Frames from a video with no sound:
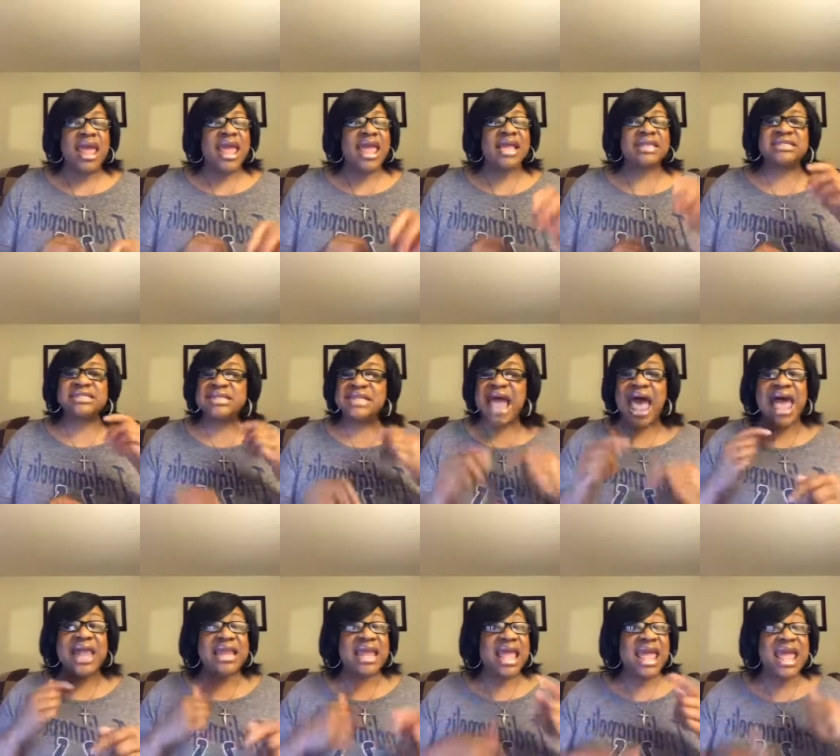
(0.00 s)
It's
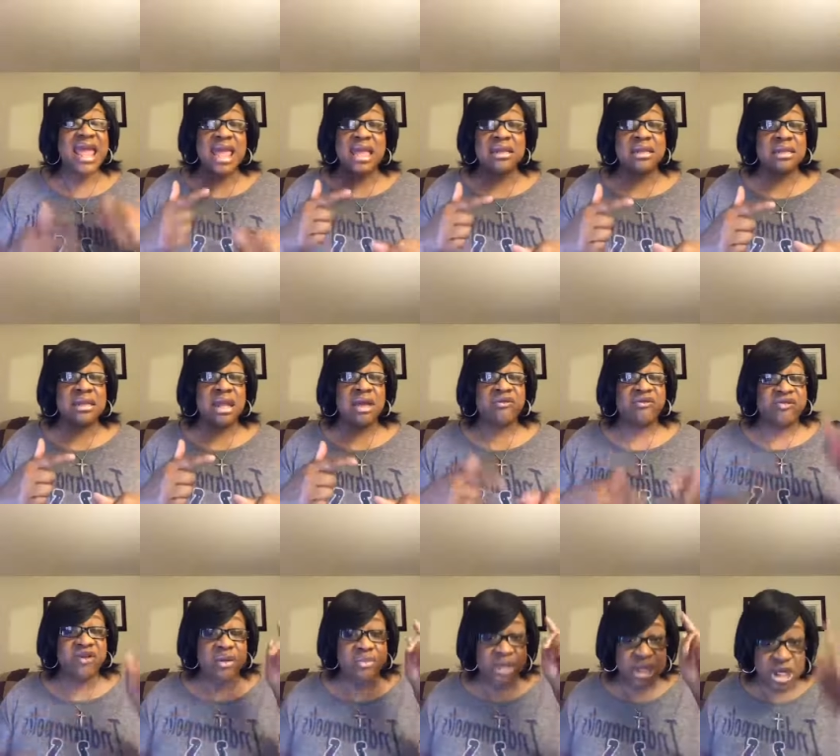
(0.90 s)
not hidden
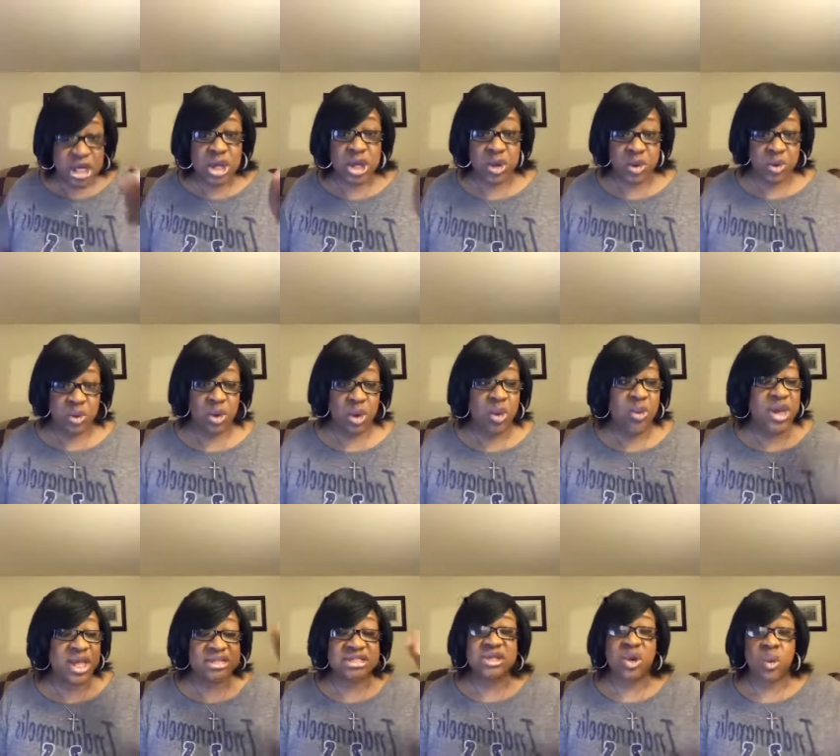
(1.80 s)
from you,
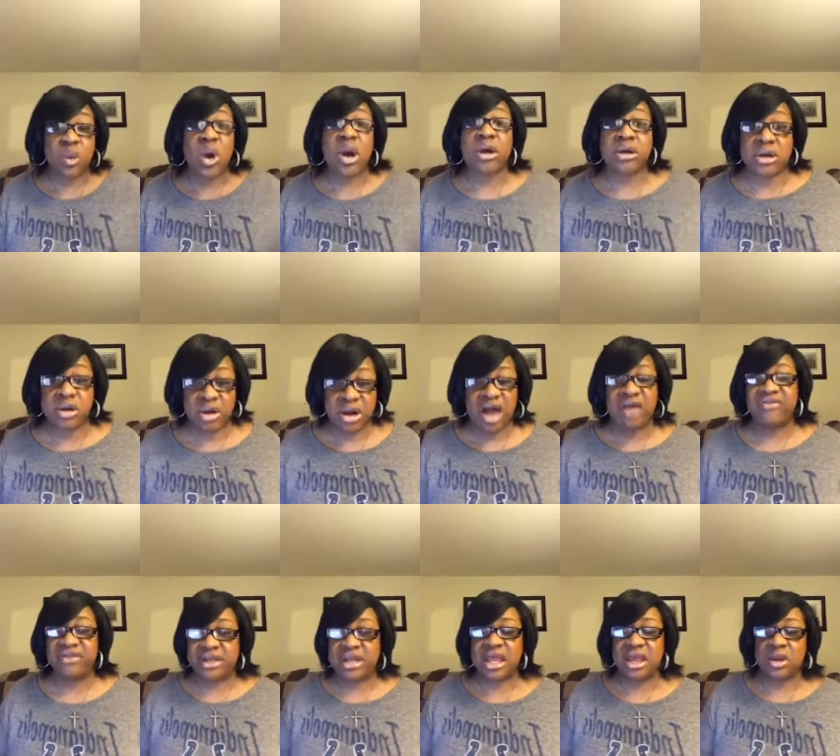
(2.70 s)
who is the worker
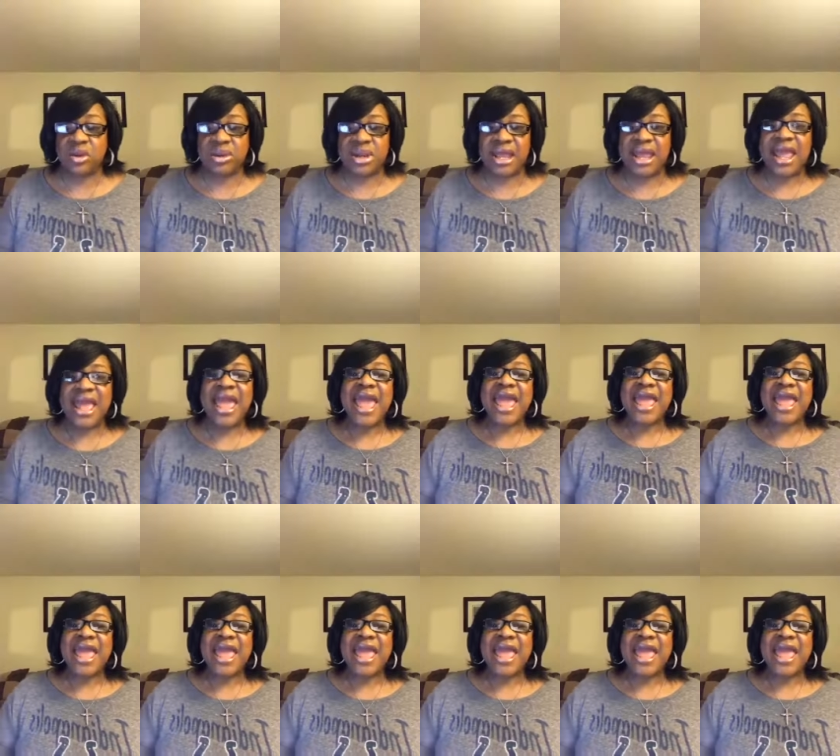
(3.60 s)
of iniquity.